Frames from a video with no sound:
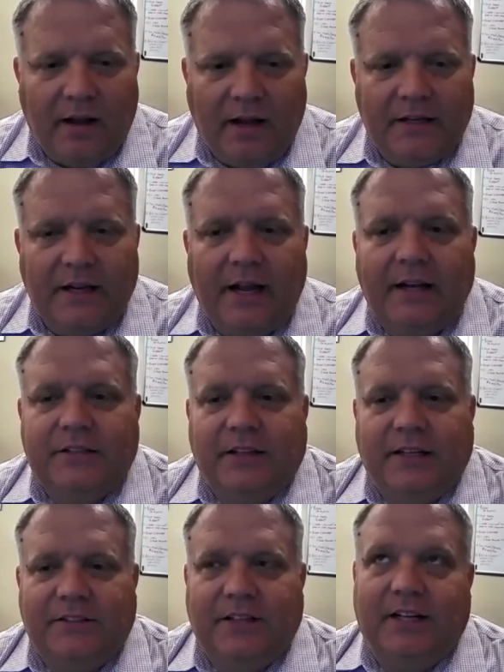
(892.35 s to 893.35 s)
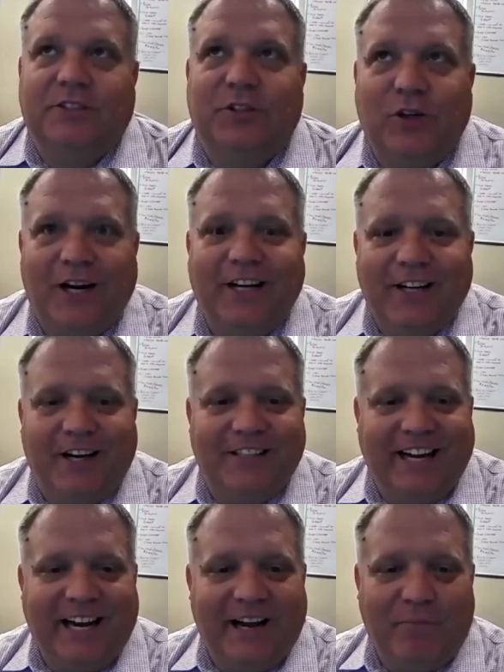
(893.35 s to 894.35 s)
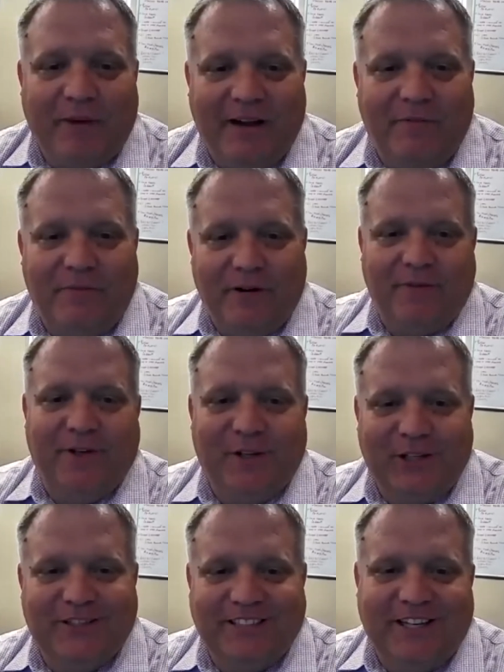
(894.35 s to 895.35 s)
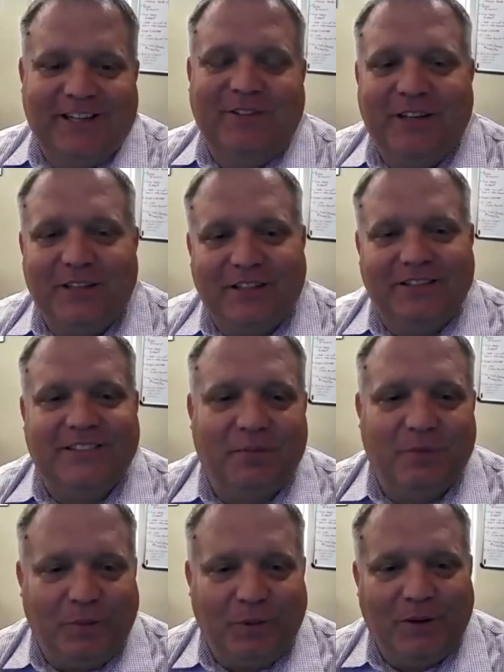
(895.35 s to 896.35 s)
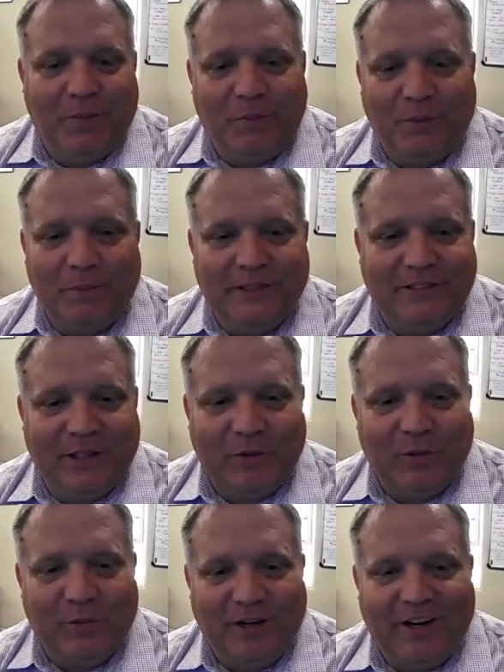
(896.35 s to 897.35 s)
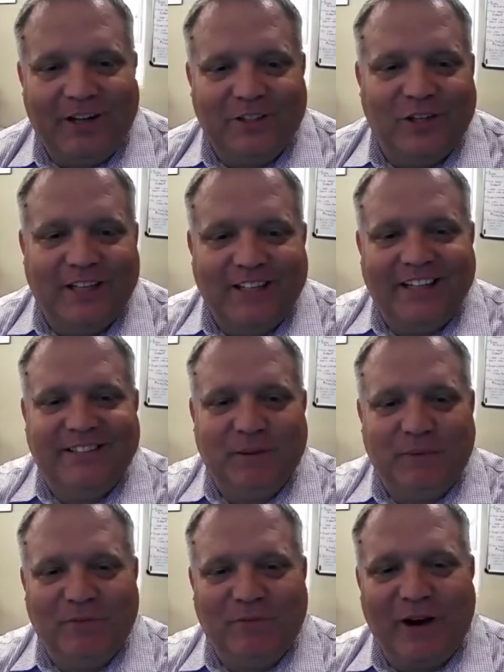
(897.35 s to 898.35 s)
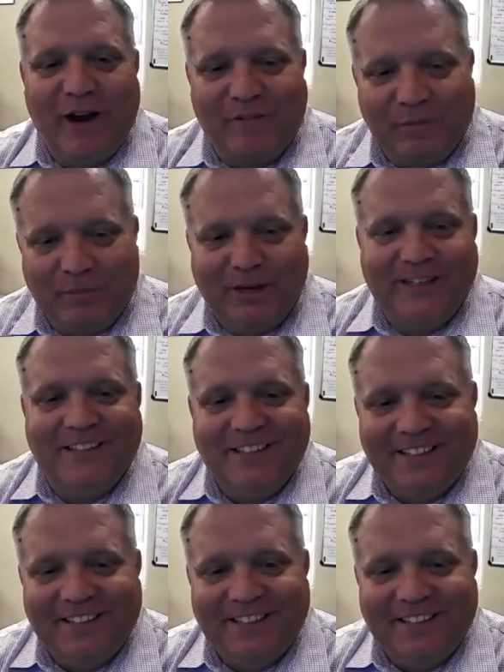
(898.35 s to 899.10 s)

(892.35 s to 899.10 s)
I try not to have my favorite cars down there because then we'd be stuck with one area. I try to get something for everybody.